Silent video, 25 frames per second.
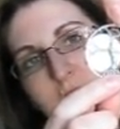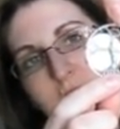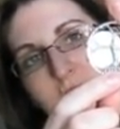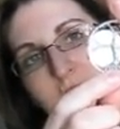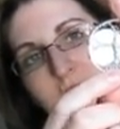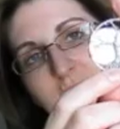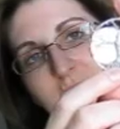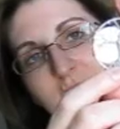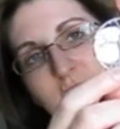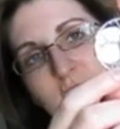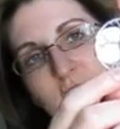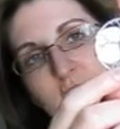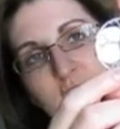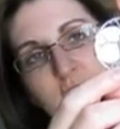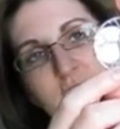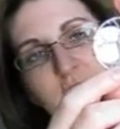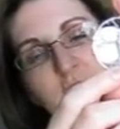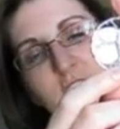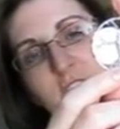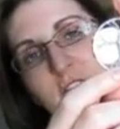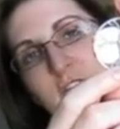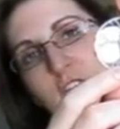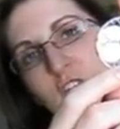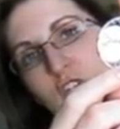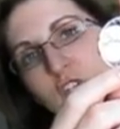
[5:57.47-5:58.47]
These are
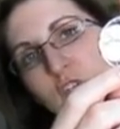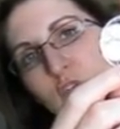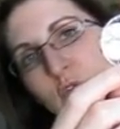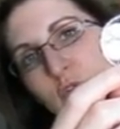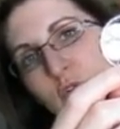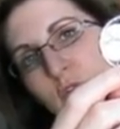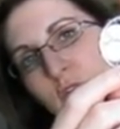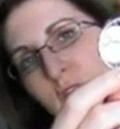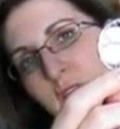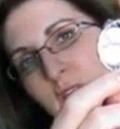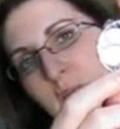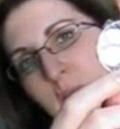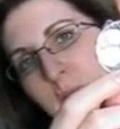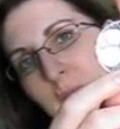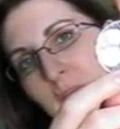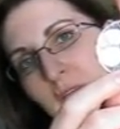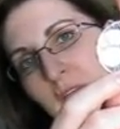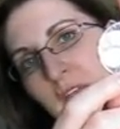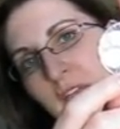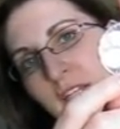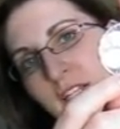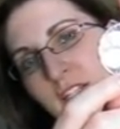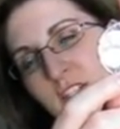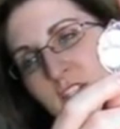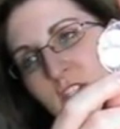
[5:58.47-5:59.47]
individually
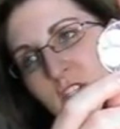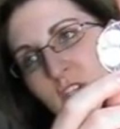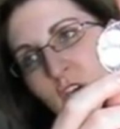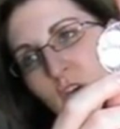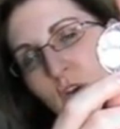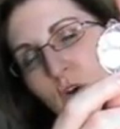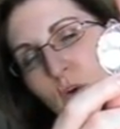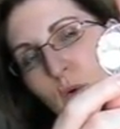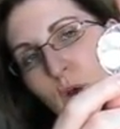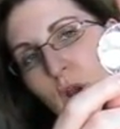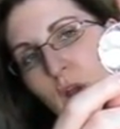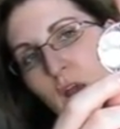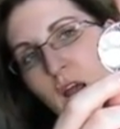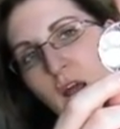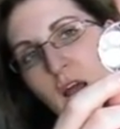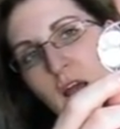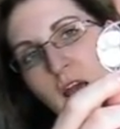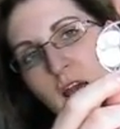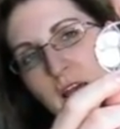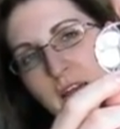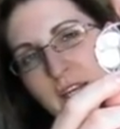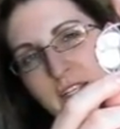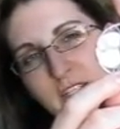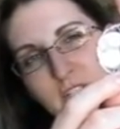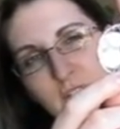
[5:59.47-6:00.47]
made, so
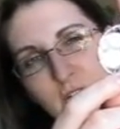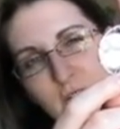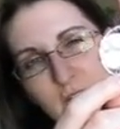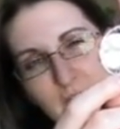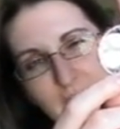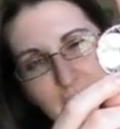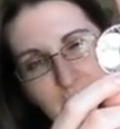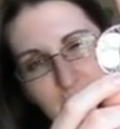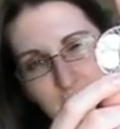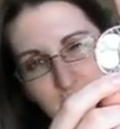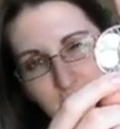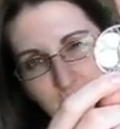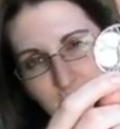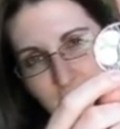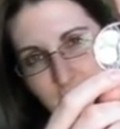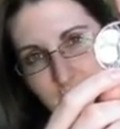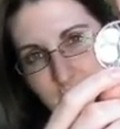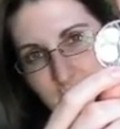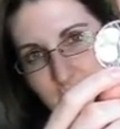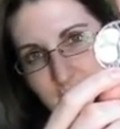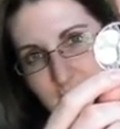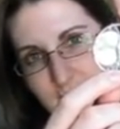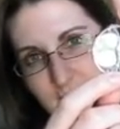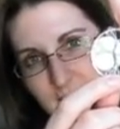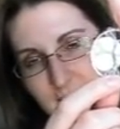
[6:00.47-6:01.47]
I don't have a lot of
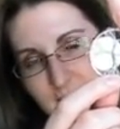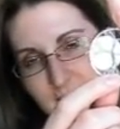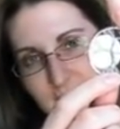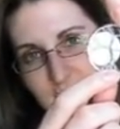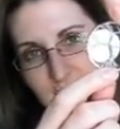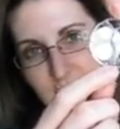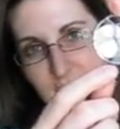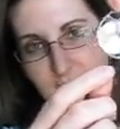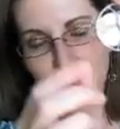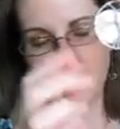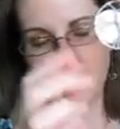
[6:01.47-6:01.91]
these at a time.